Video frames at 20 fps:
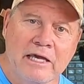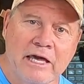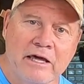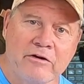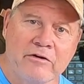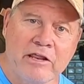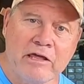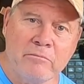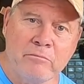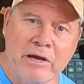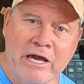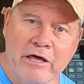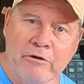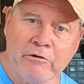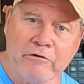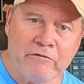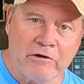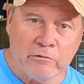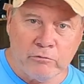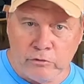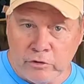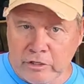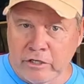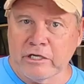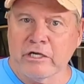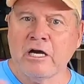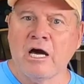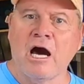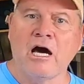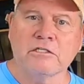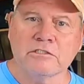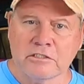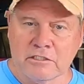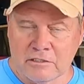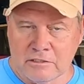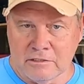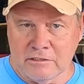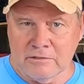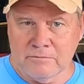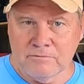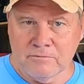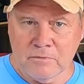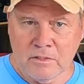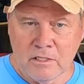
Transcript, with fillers: out of that battery if I run it constantly.